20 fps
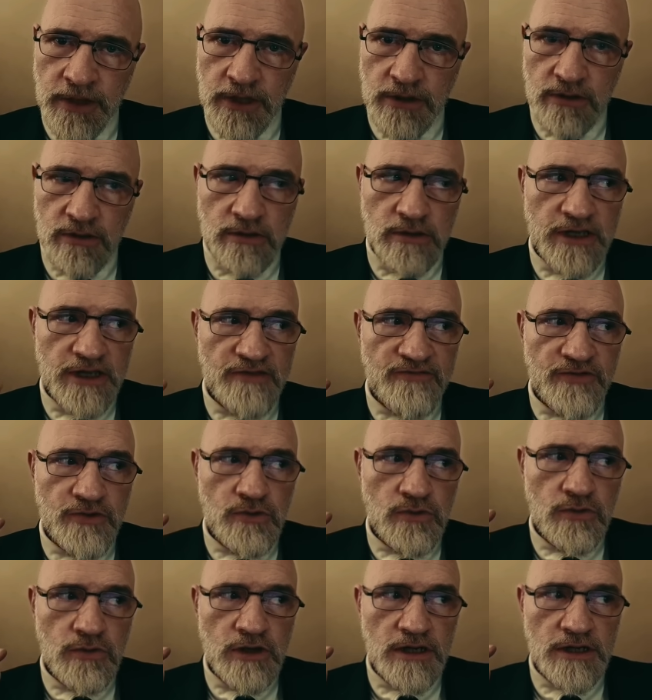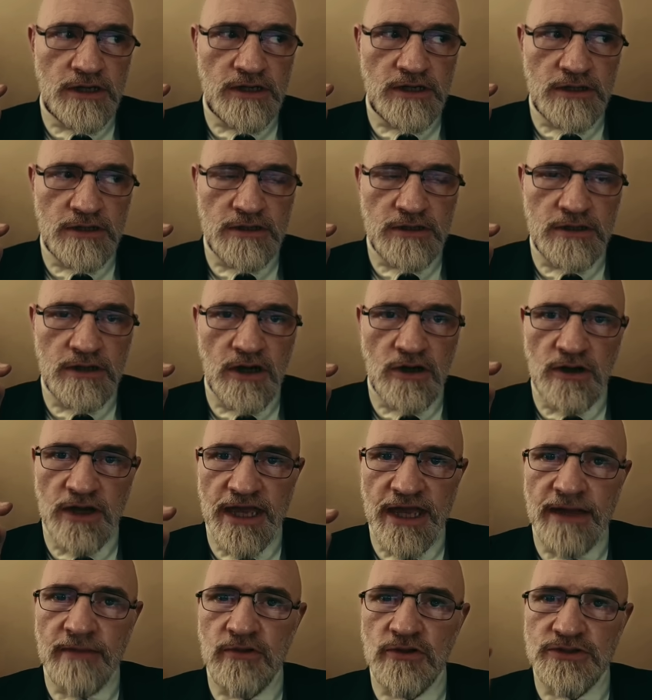you know, if you
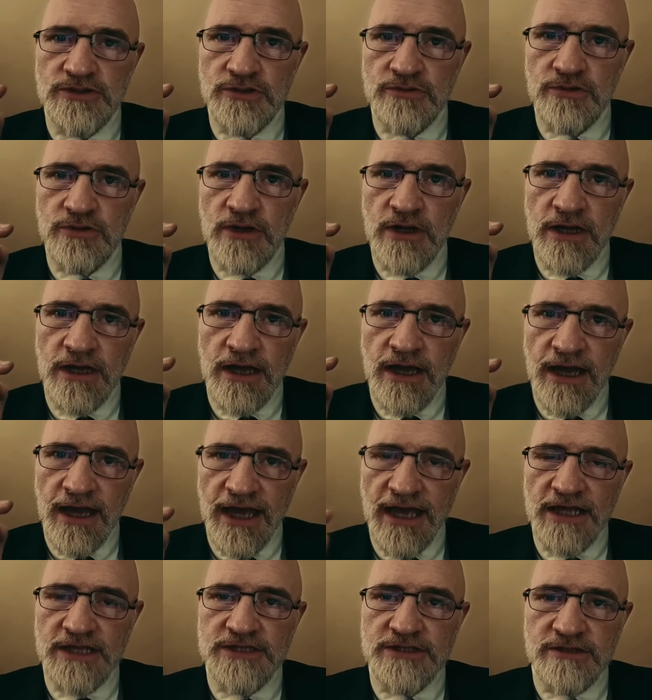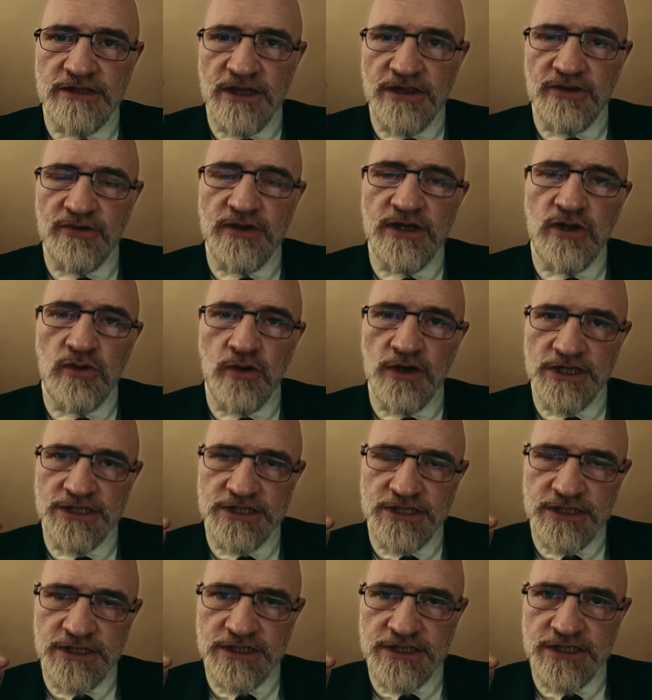are able to answer the three
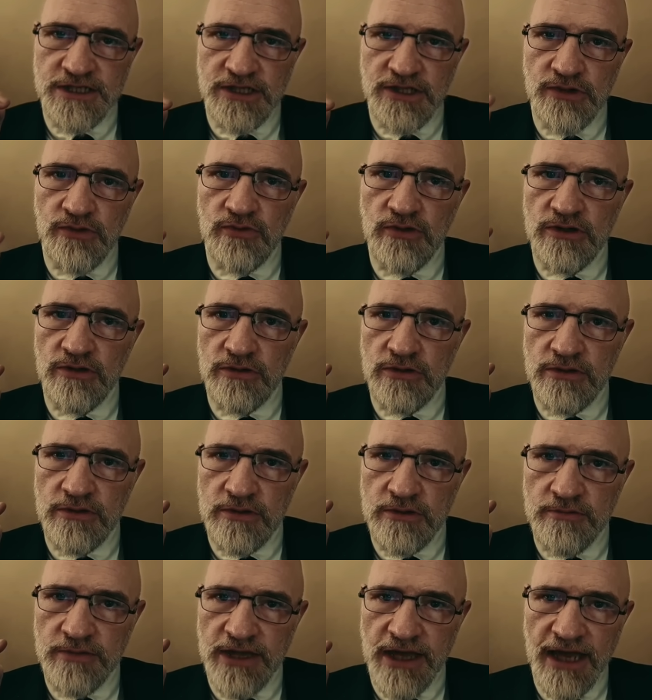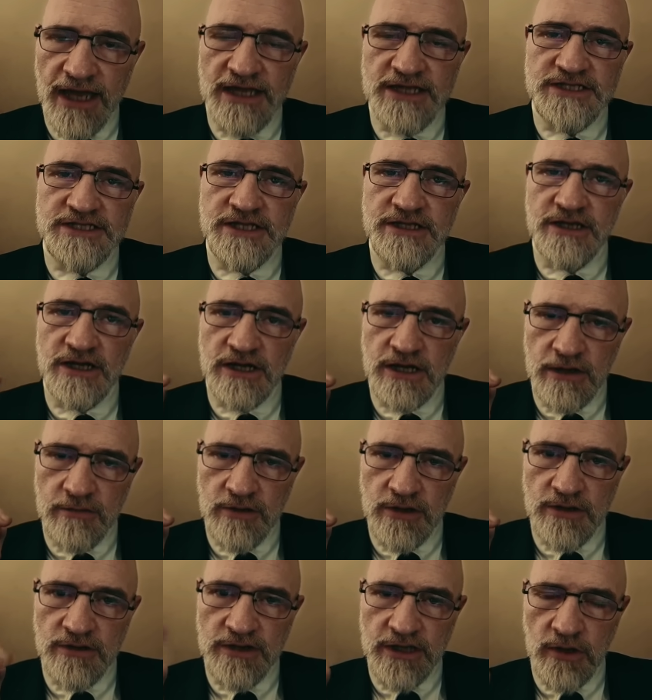questions that you will be asked in the
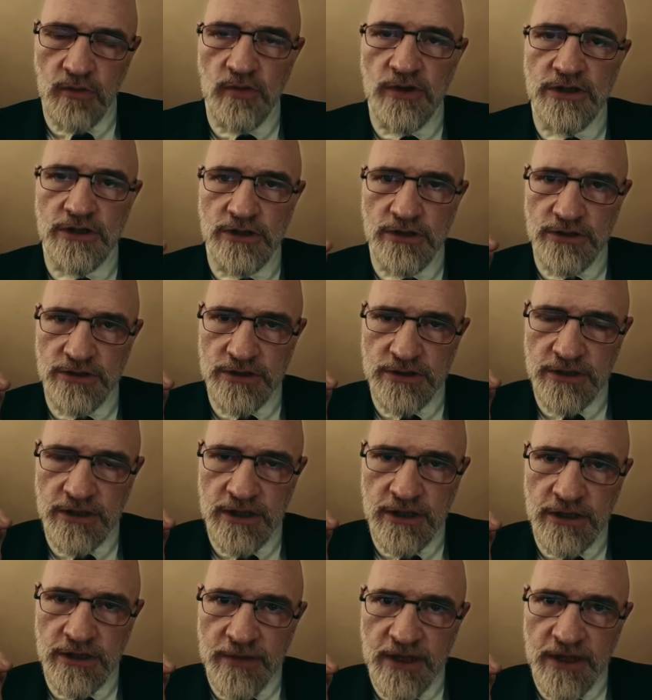qabr, then we're good.